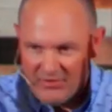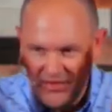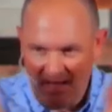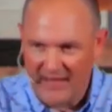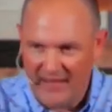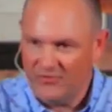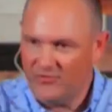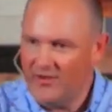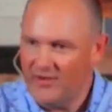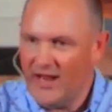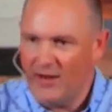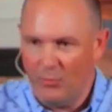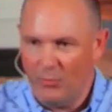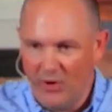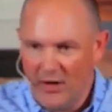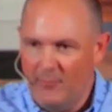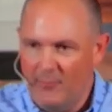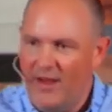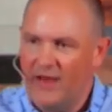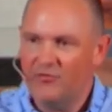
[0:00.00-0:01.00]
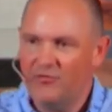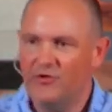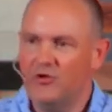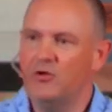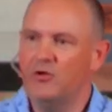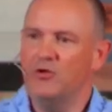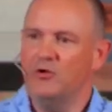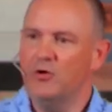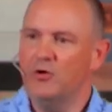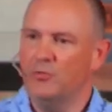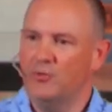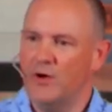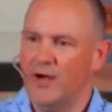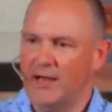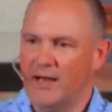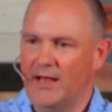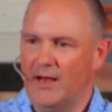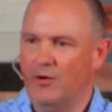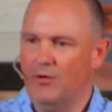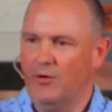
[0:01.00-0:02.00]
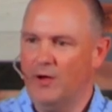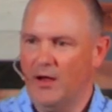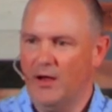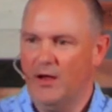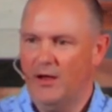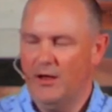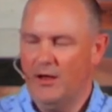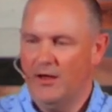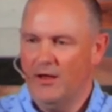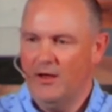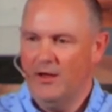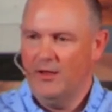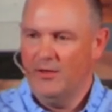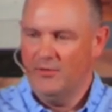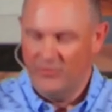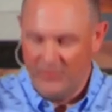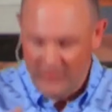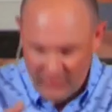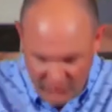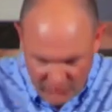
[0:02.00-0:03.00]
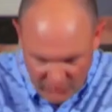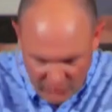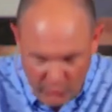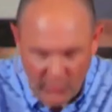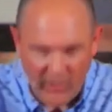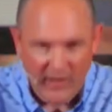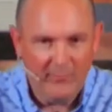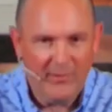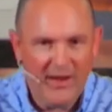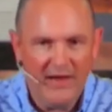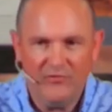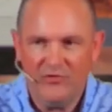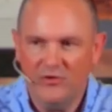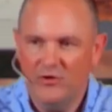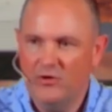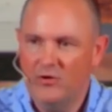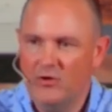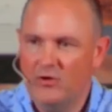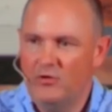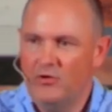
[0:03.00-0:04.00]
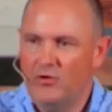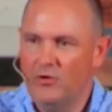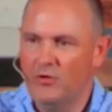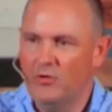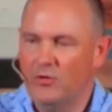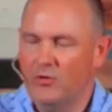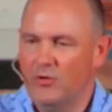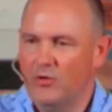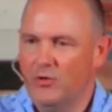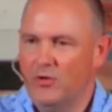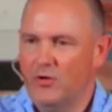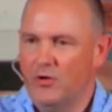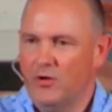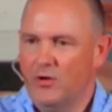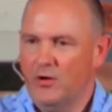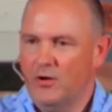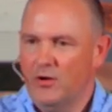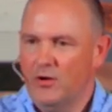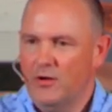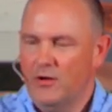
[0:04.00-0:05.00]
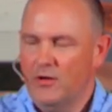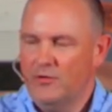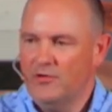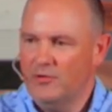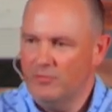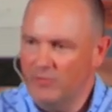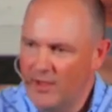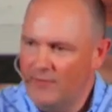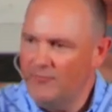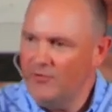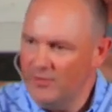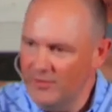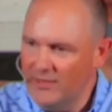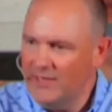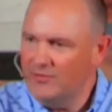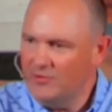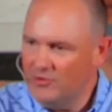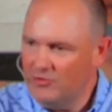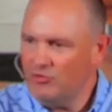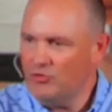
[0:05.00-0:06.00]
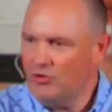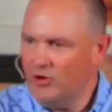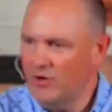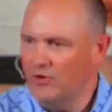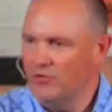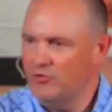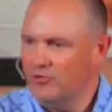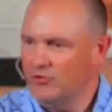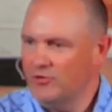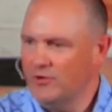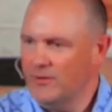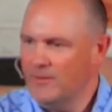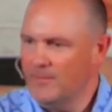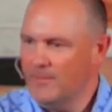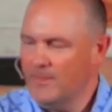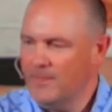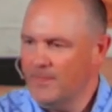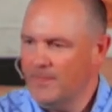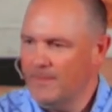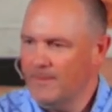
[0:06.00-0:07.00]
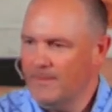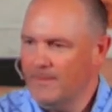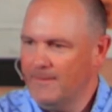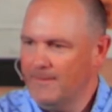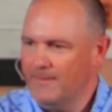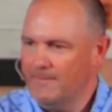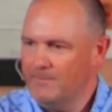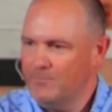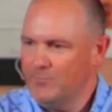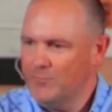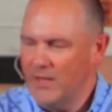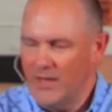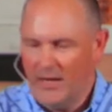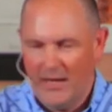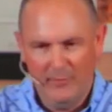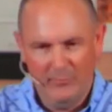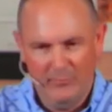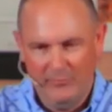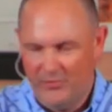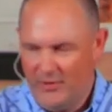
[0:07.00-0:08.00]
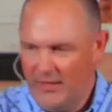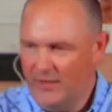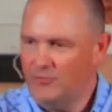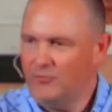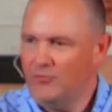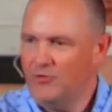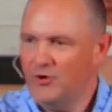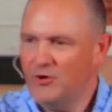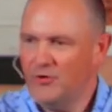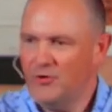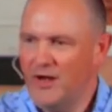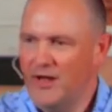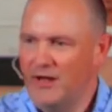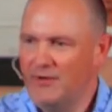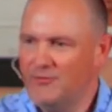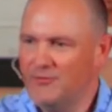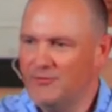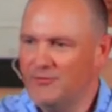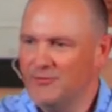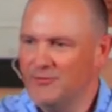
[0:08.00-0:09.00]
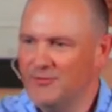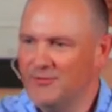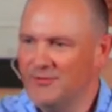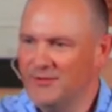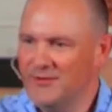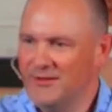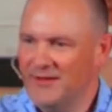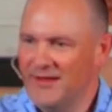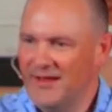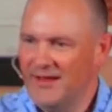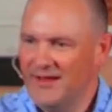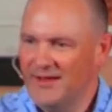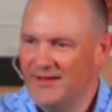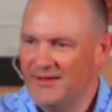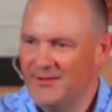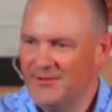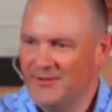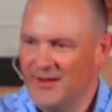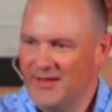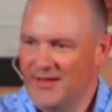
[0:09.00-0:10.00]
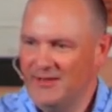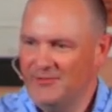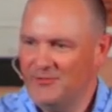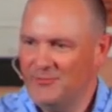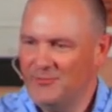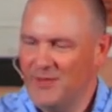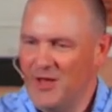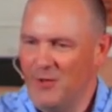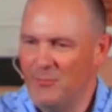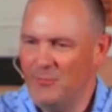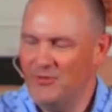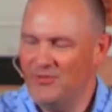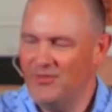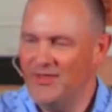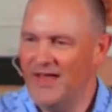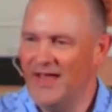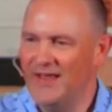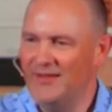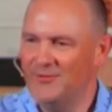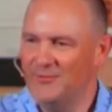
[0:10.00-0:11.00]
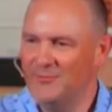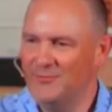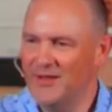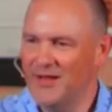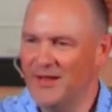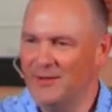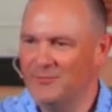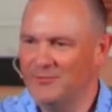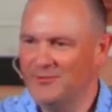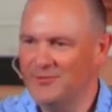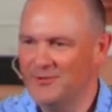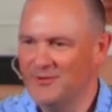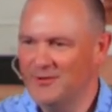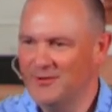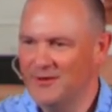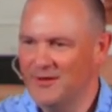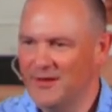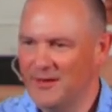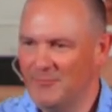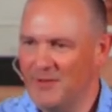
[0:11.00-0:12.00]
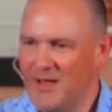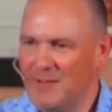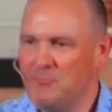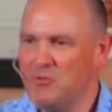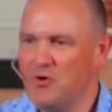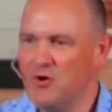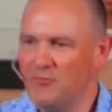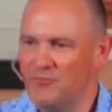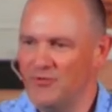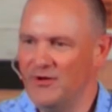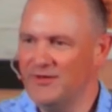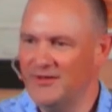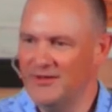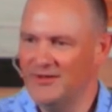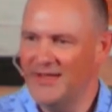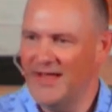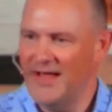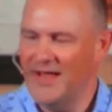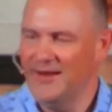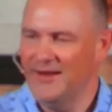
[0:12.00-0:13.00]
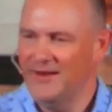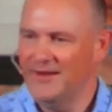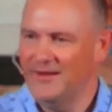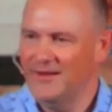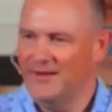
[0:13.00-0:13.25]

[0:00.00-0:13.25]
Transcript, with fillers: That's not what I'm asking you to do right now. This is what I'm asking you to do to love and lead this church. And I thanks for your grace because I need some help with that sometimes. I'm not perfect in that.